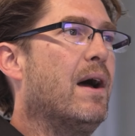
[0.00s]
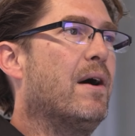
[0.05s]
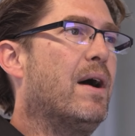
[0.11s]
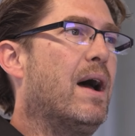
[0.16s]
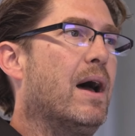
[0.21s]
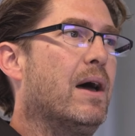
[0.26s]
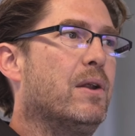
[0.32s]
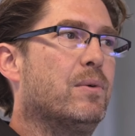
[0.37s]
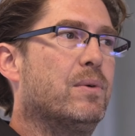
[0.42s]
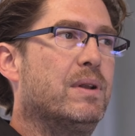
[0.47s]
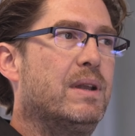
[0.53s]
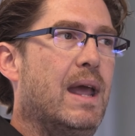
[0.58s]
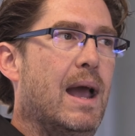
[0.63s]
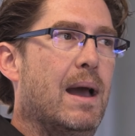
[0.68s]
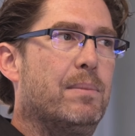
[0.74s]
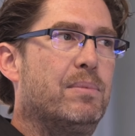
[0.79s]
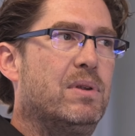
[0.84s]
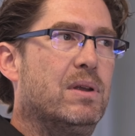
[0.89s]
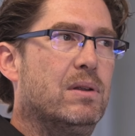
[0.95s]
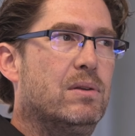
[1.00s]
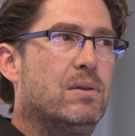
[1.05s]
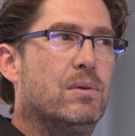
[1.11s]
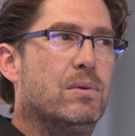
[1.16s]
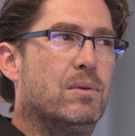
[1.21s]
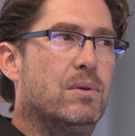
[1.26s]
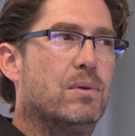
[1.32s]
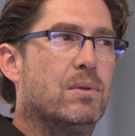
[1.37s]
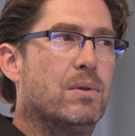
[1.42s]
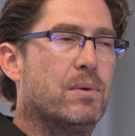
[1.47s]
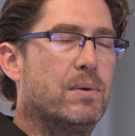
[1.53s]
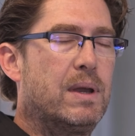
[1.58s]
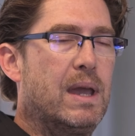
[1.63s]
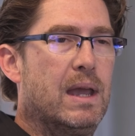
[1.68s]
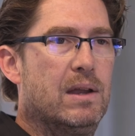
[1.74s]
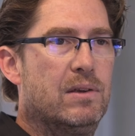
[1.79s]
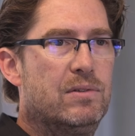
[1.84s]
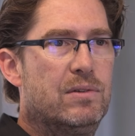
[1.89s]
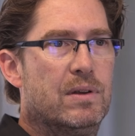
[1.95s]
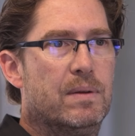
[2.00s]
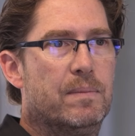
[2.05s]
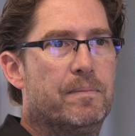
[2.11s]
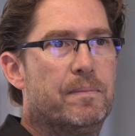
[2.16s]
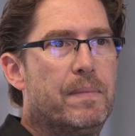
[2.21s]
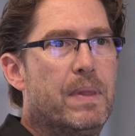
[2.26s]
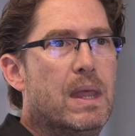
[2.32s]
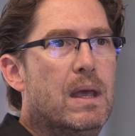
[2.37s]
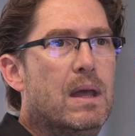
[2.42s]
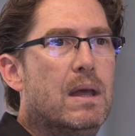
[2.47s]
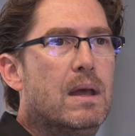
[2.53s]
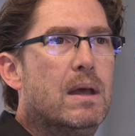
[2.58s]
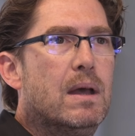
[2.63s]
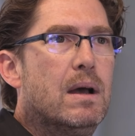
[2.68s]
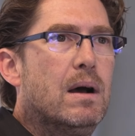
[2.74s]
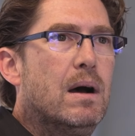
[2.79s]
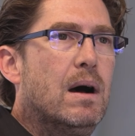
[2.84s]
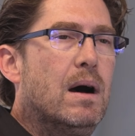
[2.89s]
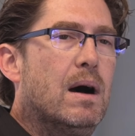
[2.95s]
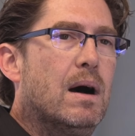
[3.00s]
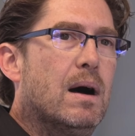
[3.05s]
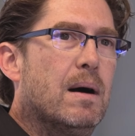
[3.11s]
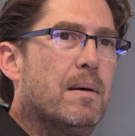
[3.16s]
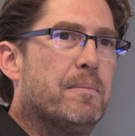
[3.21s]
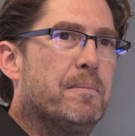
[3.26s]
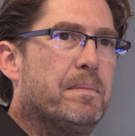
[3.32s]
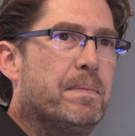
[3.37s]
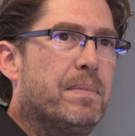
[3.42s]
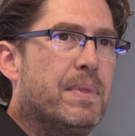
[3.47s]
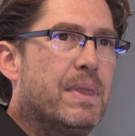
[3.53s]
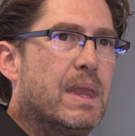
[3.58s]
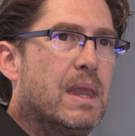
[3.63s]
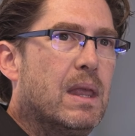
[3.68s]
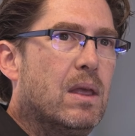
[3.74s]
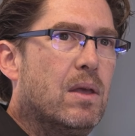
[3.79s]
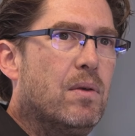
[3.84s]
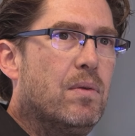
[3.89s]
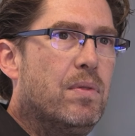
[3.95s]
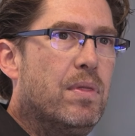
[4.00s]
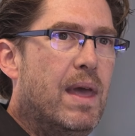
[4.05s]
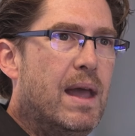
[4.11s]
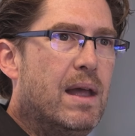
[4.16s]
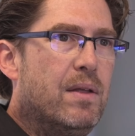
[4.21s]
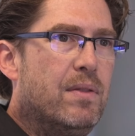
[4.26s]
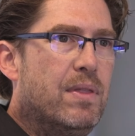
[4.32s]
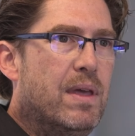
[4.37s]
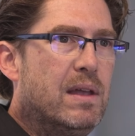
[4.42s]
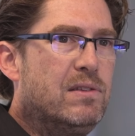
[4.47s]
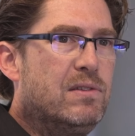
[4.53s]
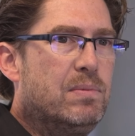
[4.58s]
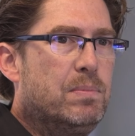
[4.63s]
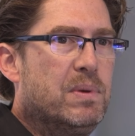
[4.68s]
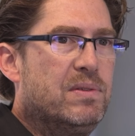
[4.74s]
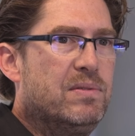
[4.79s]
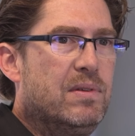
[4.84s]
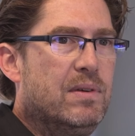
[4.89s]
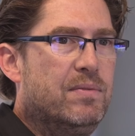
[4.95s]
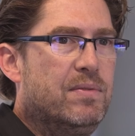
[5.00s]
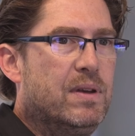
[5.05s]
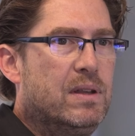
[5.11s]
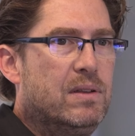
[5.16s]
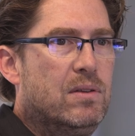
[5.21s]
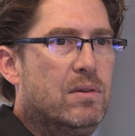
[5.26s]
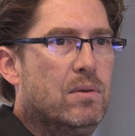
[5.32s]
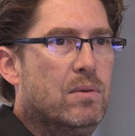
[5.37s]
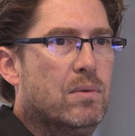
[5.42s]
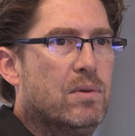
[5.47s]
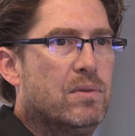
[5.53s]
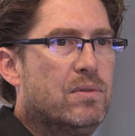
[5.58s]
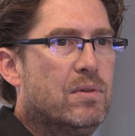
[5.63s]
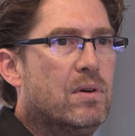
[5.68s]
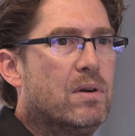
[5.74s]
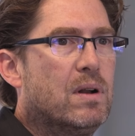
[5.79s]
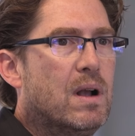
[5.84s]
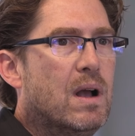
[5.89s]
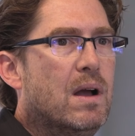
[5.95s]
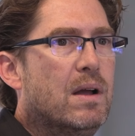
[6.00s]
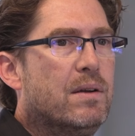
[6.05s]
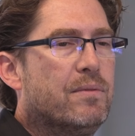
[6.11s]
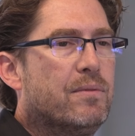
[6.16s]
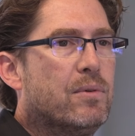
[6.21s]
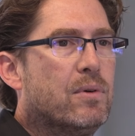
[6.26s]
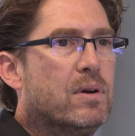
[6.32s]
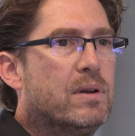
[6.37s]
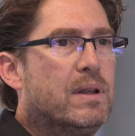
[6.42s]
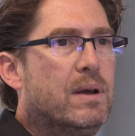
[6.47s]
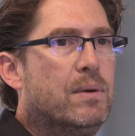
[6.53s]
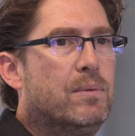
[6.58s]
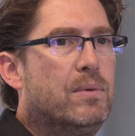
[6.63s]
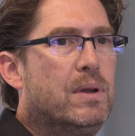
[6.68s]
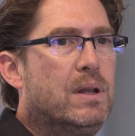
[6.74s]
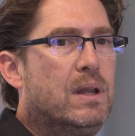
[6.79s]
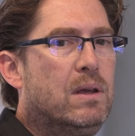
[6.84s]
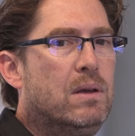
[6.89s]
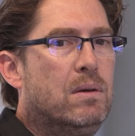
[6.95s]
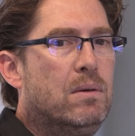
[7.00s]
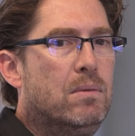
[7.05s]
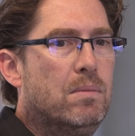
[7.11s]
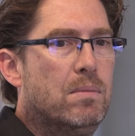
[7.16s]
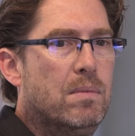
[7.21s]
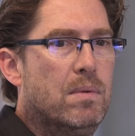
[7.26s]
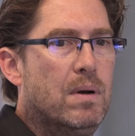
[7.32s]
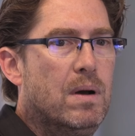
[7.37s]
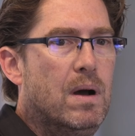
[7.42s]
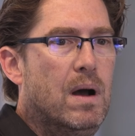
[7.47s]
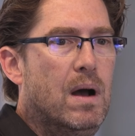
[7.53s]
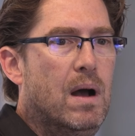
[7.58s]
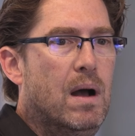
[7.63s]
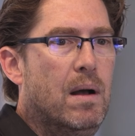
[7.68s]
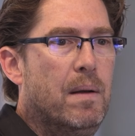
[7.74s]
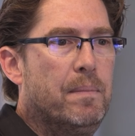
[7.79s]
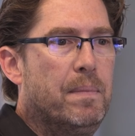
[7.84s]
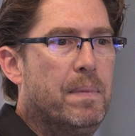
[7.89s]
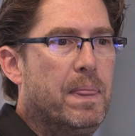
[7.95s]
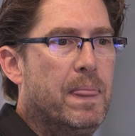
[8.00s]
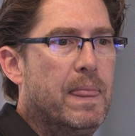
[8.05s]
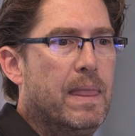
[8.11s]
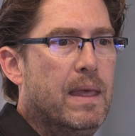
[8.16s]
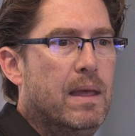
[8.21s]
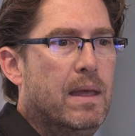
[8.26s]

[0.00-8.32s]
out how to adapt it to a new location. Um, that, that's specific to a certain kind of work that we do. Um,